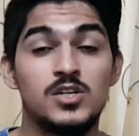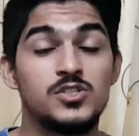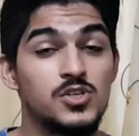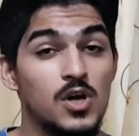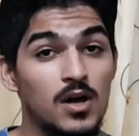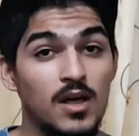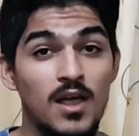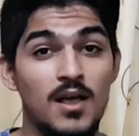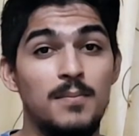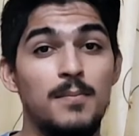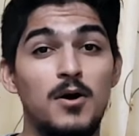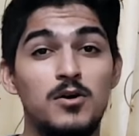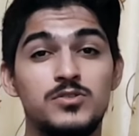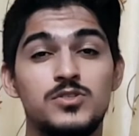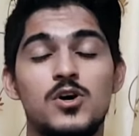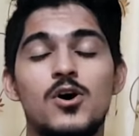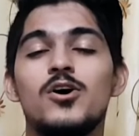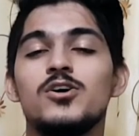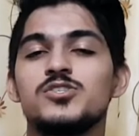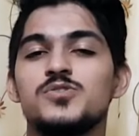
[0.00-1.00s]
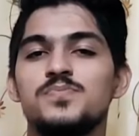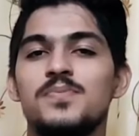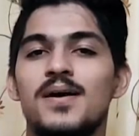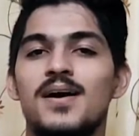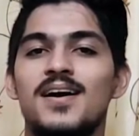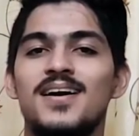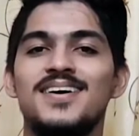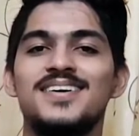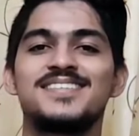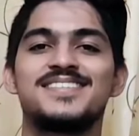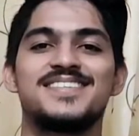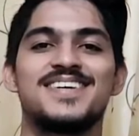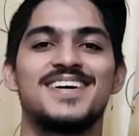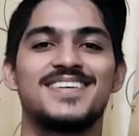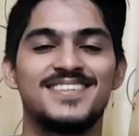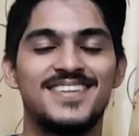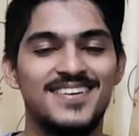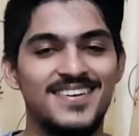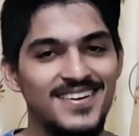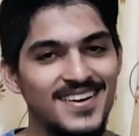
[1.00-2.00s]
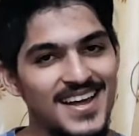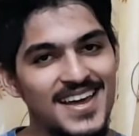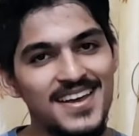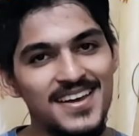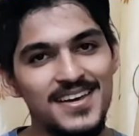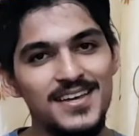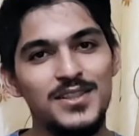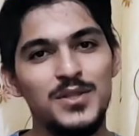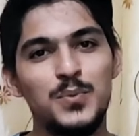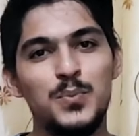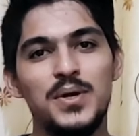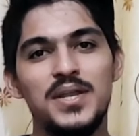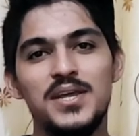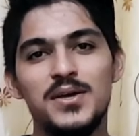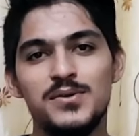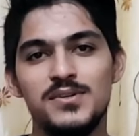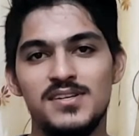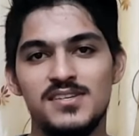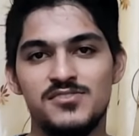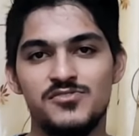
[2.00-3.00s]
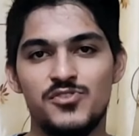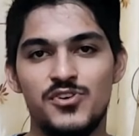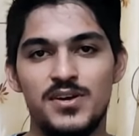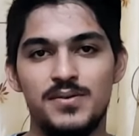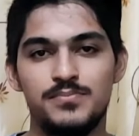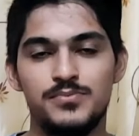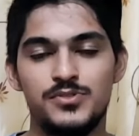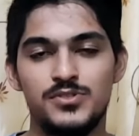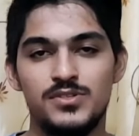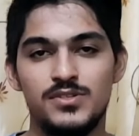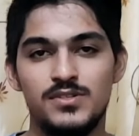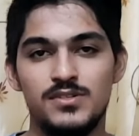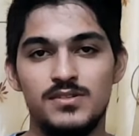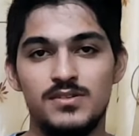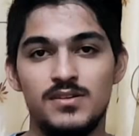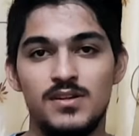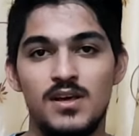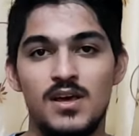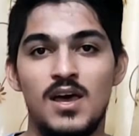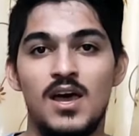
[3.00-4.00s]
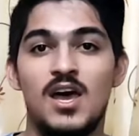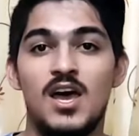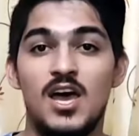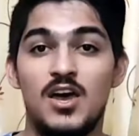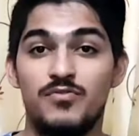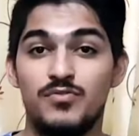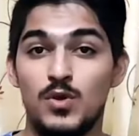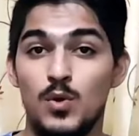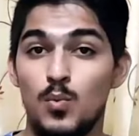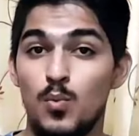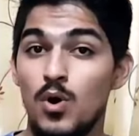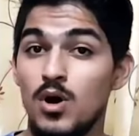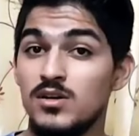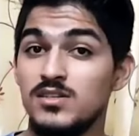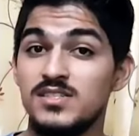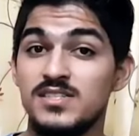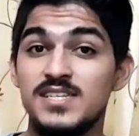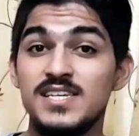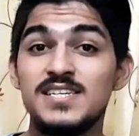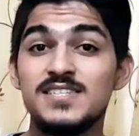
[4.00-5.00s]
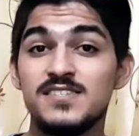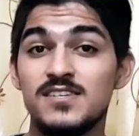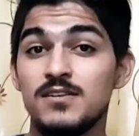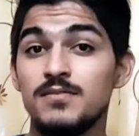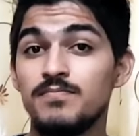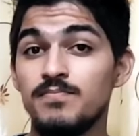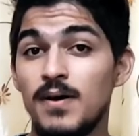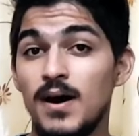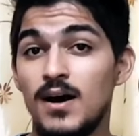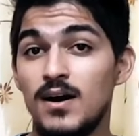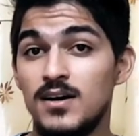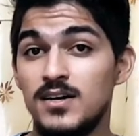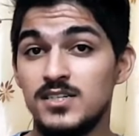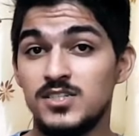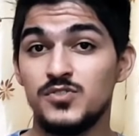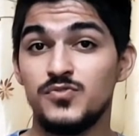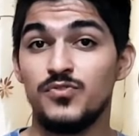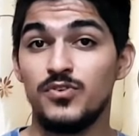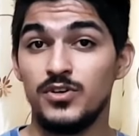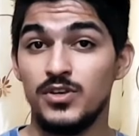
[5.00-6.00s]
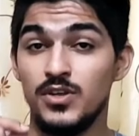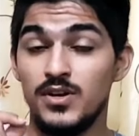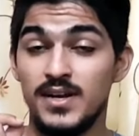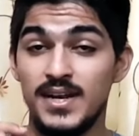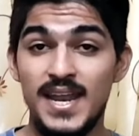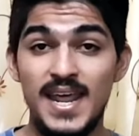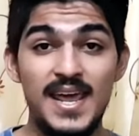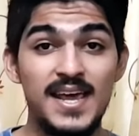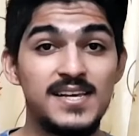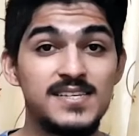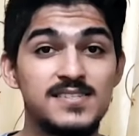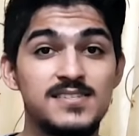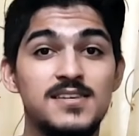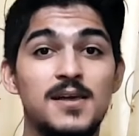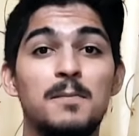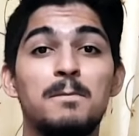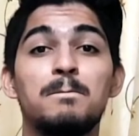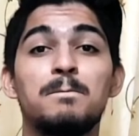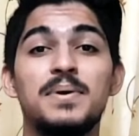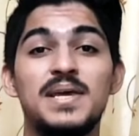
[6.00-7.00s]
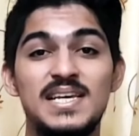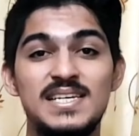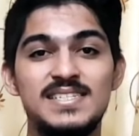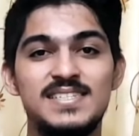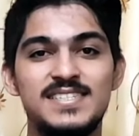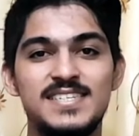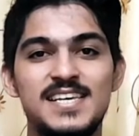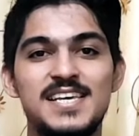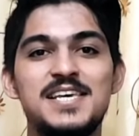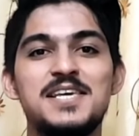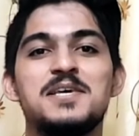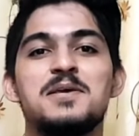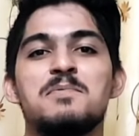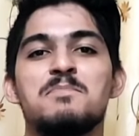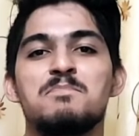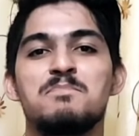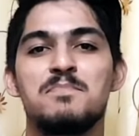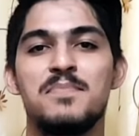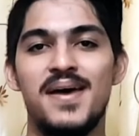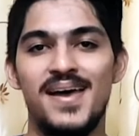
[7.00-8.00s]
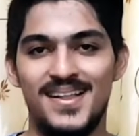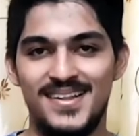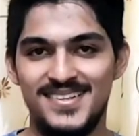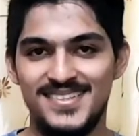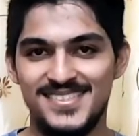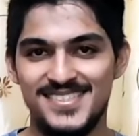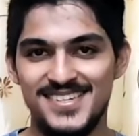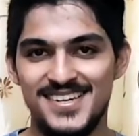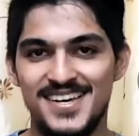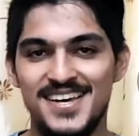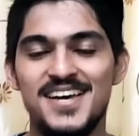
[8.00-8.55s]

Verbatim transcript: Talking about horsepower, check the link in the video description if you want decent parts for your next PC build.